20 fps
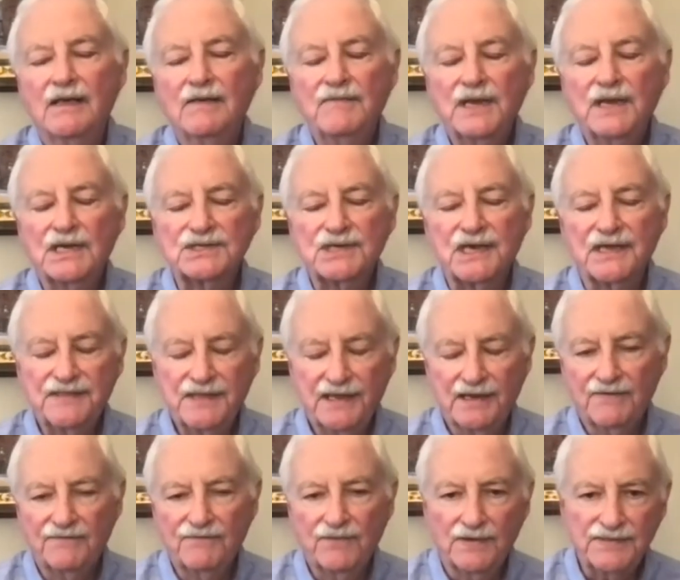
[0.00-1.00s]
because I think
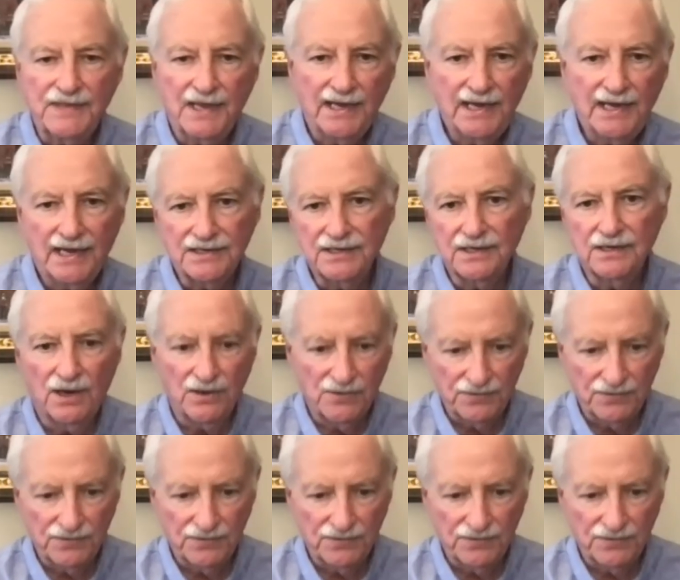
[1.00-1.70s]
of what they had to go